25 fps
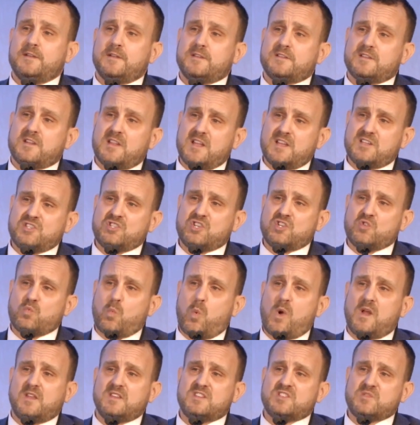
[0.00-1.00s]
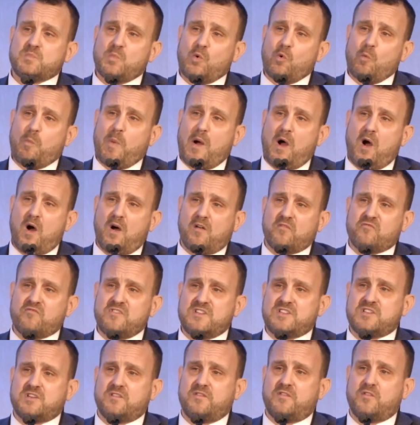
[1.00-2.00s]
So that's just one small part of
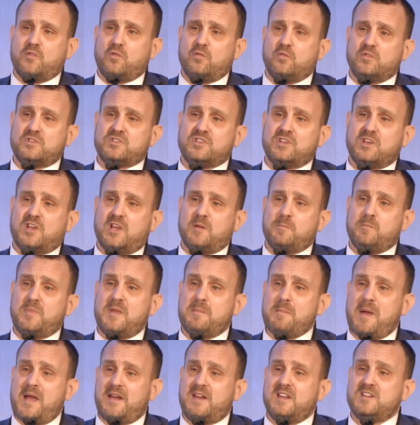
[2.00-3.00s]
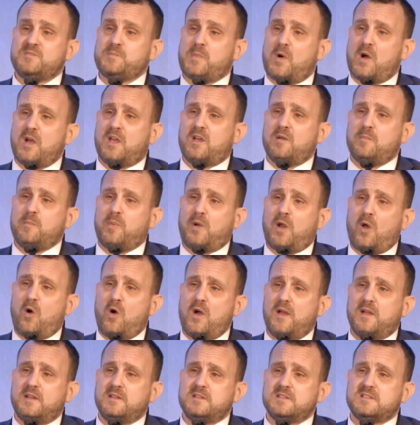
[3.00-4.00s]
risk, of course, that can be managed by
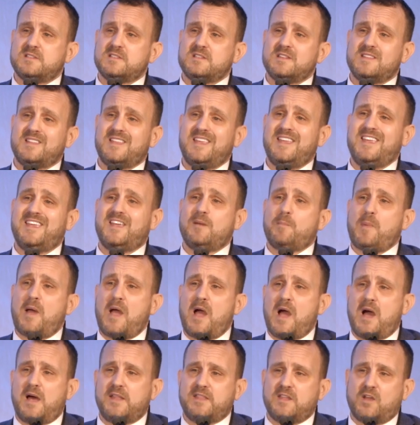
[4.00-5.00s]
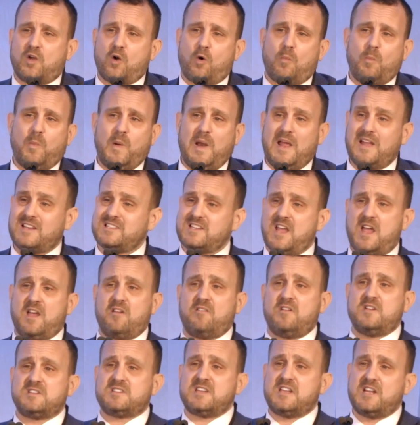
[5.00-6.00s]
compliance. Think about other complex
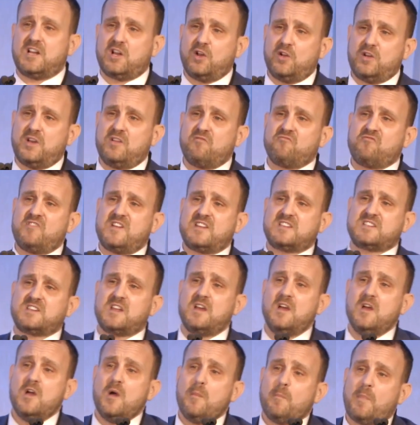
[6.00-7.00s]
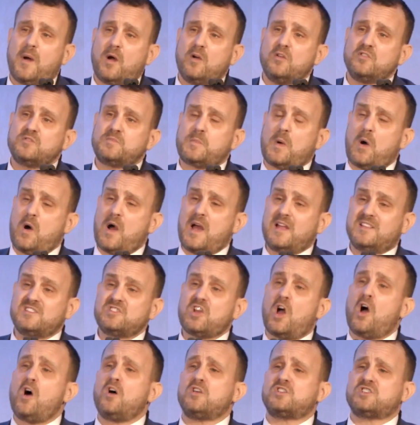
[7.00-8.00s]
areas, including risk posed by
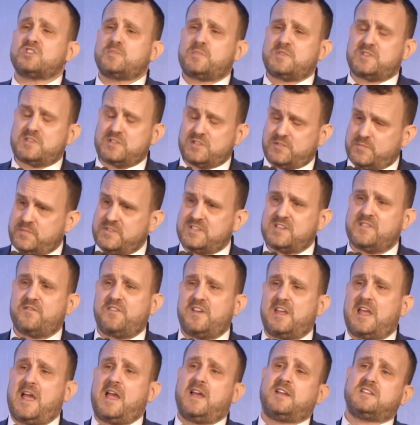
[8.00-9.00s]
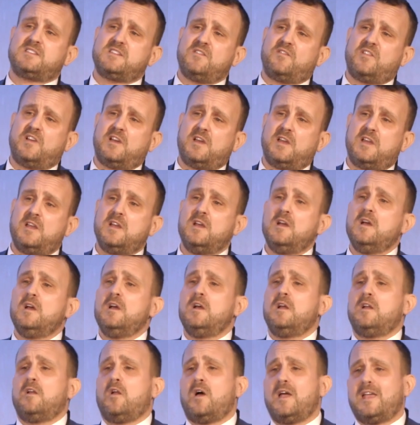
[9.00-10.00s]
task-specific activity,
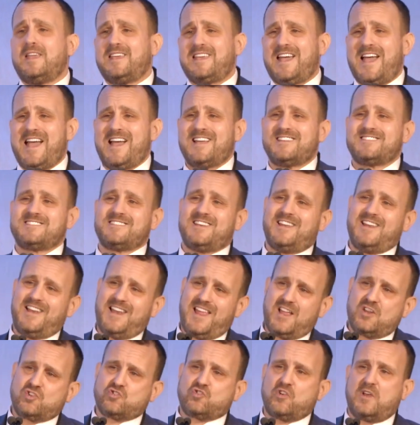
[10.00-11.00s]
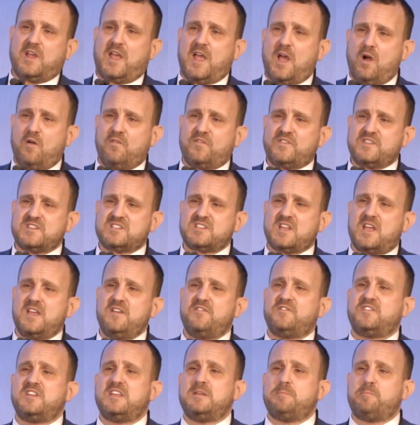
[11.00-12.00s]
like gas, electric, health and
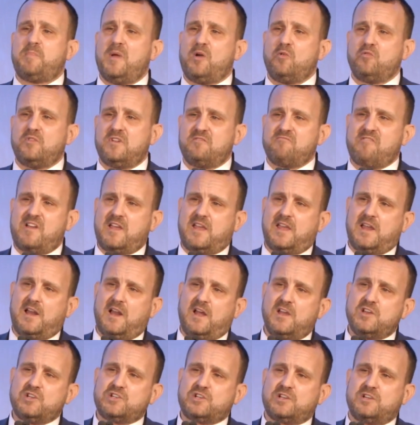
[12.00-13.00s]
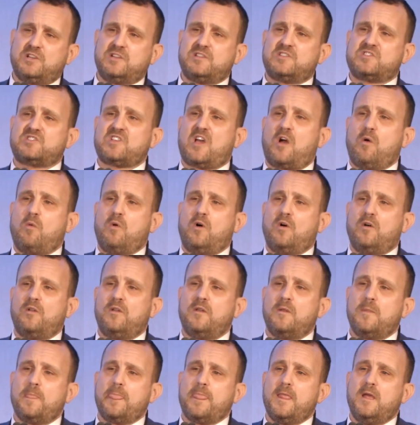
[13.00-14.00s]
safety, building regulation, and so on.